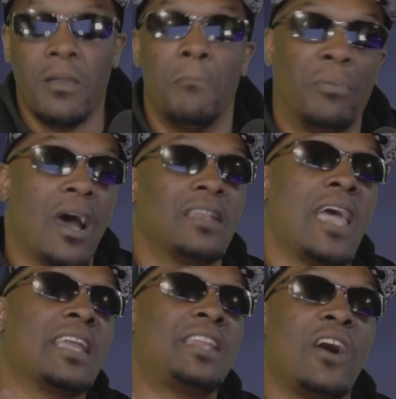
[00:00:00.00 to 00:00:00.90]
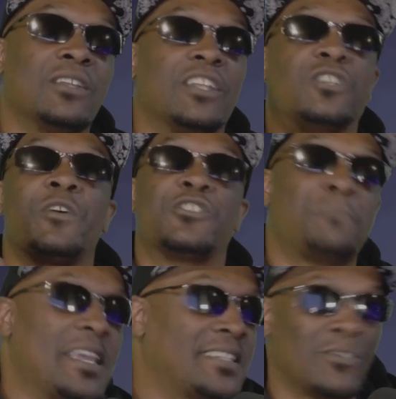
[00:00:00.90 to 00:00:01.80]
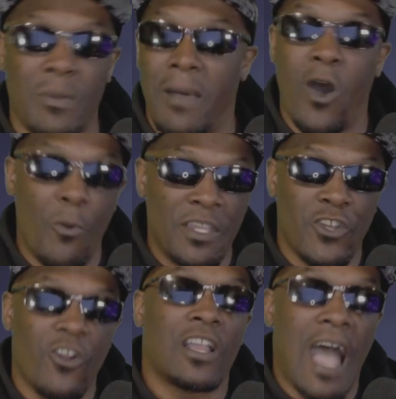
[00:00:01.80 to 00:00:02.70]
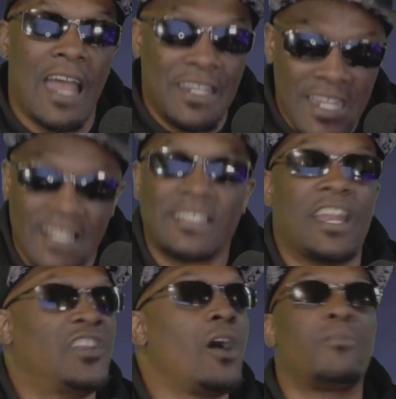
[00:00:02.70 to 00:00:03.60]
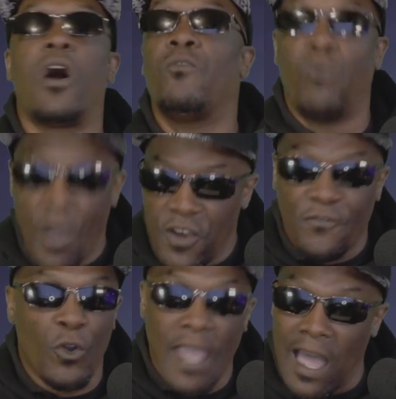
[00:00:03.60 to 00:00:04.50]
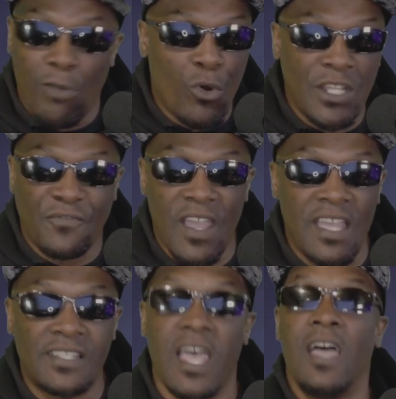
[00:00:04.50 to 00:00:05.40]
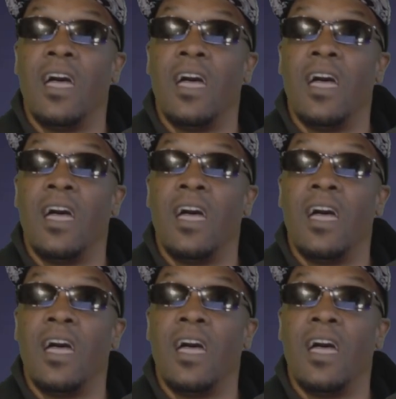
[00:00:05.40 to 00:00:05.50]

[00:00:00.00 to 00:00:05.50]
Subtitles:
But hanging out in the Twitter spaces with my homie, your guy, Nix, and a number of wonderful Cowboys fans,